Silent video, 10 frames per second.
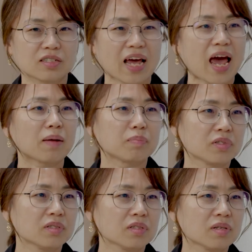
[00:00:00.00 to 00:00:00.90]

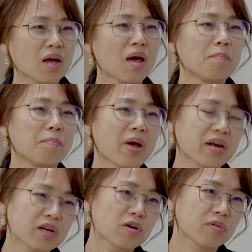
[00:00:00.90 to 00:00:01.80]
happened,
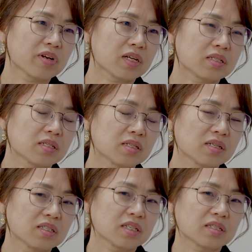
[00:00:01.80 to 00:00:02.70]
many Koreans
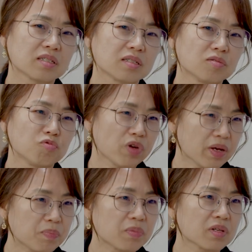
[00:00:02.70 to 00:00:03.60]
just
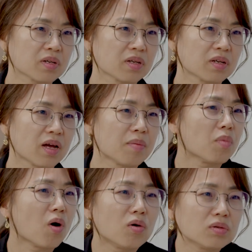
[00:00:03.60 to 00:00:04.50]
wept and
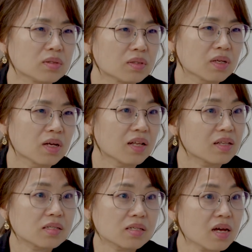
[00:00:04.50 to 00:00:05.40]
mourned, and
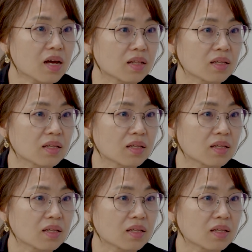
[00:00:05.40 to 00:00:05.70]
that's it.